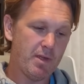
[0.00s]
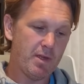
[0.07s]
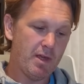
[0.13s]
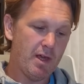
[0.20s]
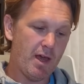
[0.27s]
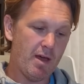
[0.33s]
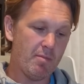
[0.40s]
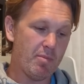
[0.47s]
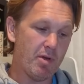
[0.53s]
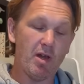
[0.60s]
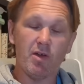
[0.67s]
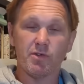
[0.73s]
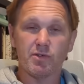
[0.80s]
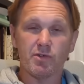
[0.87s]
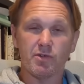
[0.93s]
But a
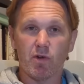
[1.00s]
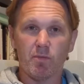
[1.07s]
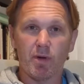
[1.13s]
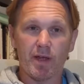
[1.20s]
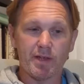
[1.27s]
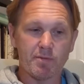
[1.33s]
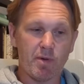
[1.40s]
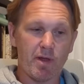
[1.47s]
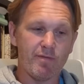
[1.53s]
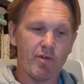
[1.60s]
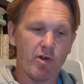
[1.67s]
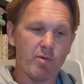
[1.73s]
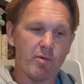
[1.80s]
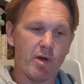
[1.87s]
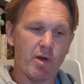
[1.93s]
lot of Scotland players played
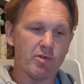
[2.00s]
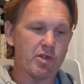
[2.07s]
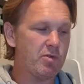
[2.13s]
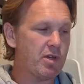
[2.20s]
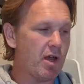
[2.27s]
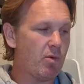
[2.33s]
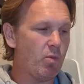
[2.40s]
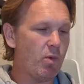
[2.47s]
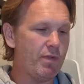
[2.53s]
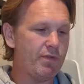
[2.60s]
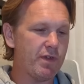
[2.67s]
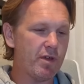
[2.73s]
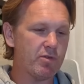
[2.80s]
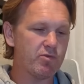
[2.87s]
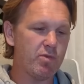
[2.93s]
very well. Do you know, one
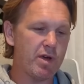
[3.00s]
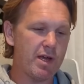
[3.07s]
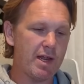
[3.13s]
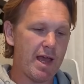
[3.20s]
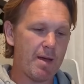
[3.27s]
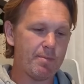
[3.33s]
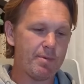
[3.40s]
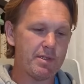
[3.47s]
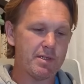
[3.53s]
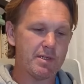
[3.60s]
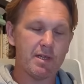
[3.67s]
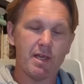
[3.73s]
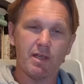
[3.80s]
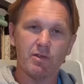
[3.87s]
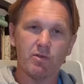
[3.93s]
thing I was really happy to
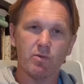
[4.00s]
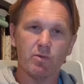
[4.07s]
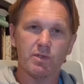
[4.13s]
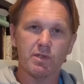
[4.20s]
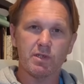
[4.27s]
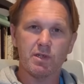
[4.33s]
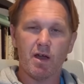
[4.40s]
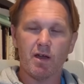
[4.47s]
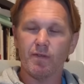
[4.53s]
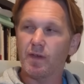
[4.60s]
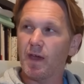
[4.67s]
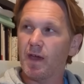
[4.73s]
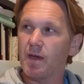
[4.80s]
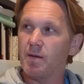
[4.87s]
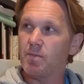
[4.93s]
see towards the start of the
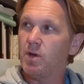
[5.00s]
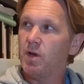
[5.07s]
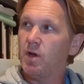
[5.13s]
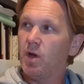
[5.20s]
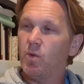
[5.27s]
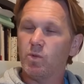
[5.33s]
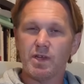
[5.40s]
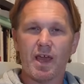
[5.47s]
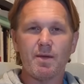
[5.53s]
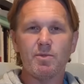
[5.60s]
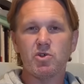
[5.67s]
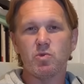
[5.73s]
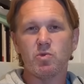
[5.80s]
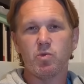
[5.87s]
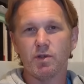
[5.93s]
game was
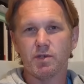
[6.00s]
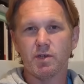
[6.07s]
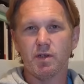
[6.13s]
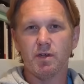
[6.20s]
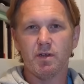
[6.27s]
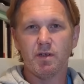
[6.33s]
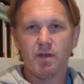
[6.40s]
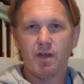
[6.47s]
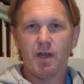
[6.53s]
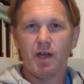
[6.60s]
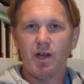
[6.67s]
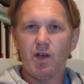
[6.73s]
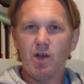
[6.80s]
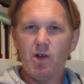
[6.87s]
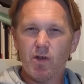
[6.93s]
Hamish Watson
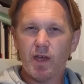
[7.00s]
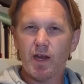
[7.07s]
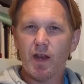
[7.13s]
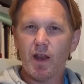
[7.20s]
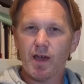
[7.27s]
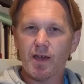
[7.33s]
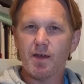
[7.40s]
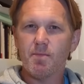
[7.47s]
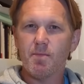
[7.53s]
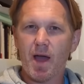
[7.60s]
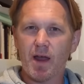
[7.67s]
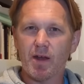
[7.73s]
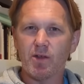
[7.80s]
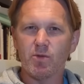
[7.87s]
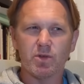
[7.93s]
looking like a
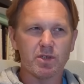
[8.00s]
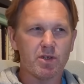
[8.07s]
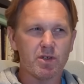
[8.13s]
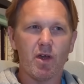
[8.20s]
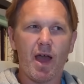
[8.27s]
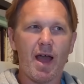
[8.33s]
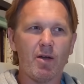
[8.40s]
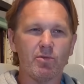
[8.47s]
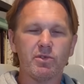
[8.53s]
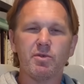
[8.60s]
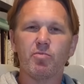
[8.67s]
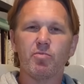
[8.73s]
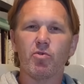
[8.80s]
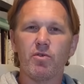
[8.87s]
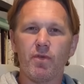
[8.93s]
man who was out to
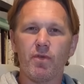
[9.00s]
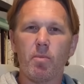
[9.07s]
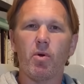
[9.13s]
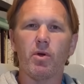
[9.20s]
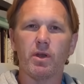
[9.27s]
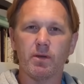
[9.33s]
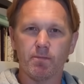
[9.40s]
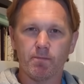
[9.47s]
prove a point.